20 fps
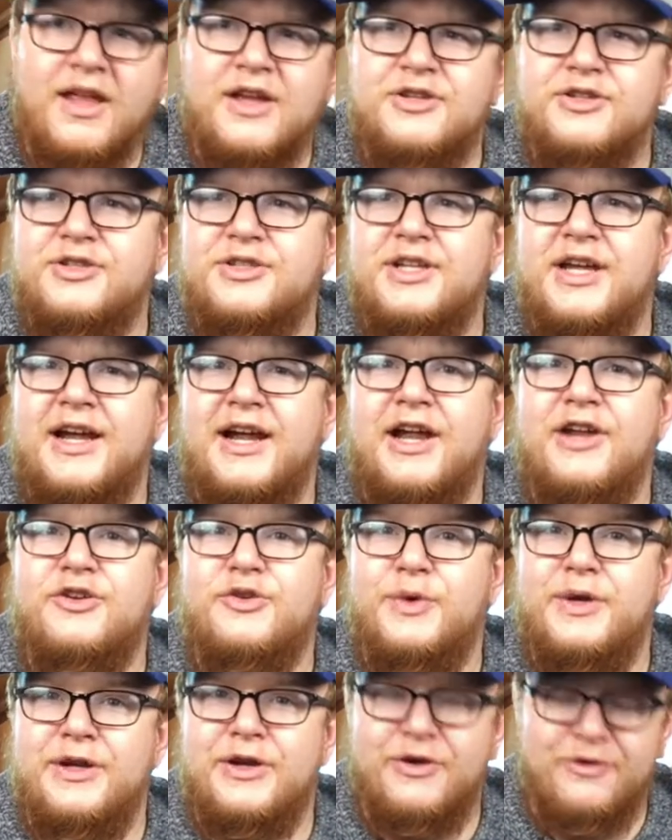As you see, I got a
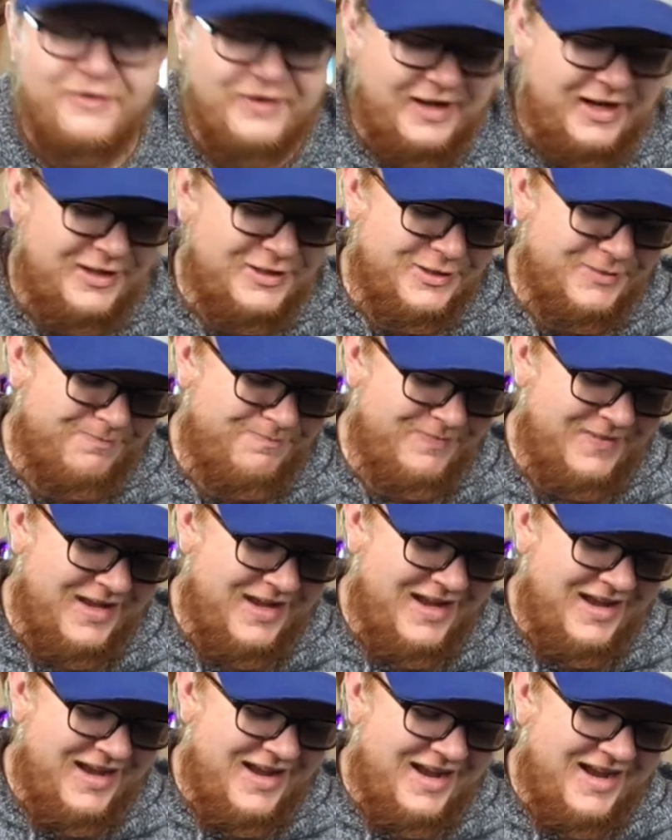tweet notification.
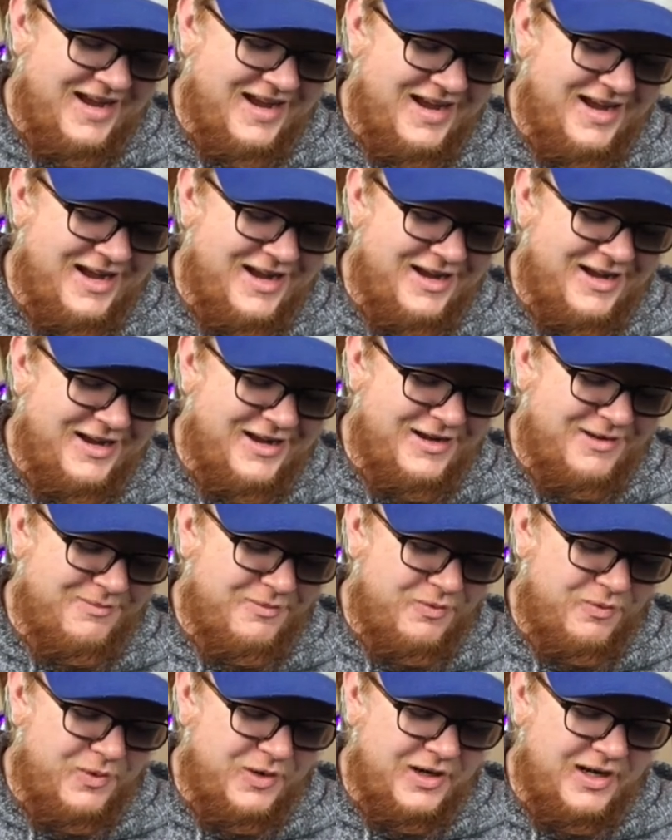
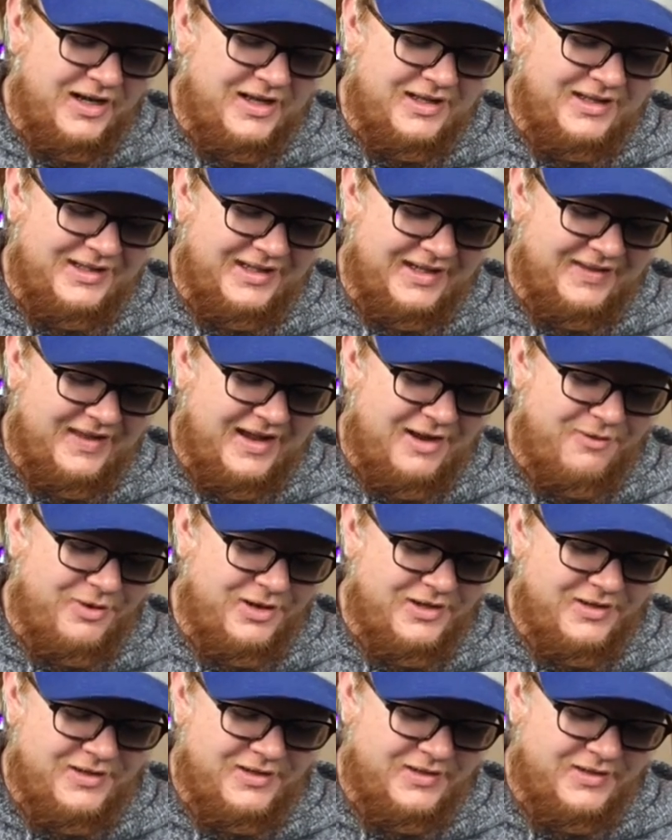We're going to click that one,